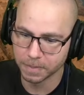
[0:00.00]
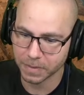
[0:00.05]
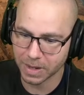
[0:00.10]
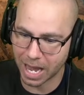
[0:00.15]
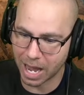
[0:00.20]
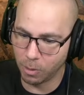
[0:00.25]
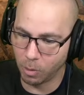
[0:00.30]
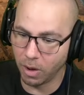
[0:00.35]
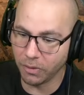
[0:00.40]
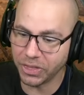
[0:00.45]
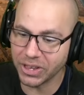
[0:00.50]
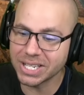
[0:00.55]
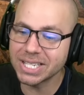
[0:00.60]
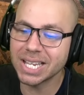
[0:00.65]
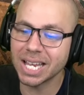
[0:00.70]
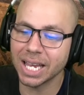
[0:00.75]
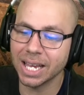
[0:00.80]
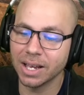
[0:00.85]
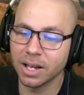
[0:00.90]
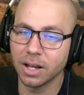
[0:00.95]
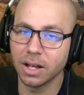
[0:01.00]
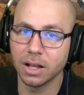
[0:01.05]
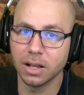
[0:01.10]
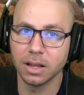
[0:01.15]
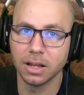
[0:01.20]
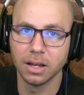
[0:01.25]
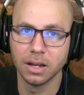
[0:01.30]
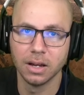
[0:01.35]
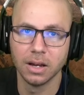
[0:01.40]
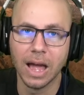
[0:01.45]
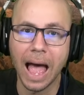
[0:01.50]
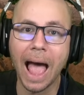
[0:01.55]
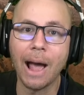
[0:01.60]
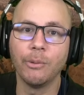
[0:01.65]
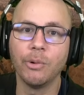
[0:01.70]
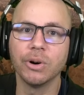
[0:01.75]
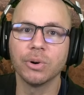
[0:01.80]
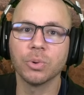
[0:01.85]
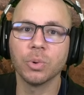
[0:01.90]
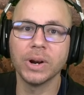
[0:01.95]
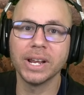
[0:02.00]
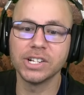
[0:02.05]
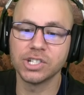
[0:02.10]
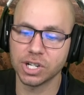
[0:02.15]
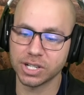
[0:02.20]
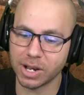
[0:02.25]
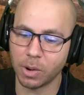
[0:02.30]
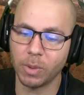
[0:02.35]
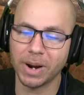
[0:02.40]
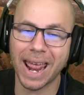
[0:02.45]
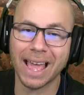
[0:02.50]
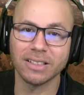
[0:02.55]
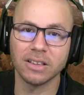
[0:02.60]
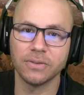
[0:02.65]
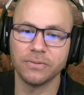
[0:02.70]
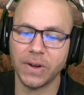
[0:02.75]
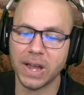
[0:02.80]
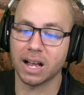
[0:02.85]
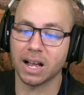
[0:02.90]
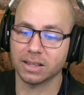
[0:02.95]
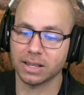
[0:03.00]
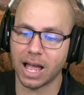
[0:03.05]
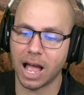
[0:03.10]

I want this hill. I want ridges. I want elevation.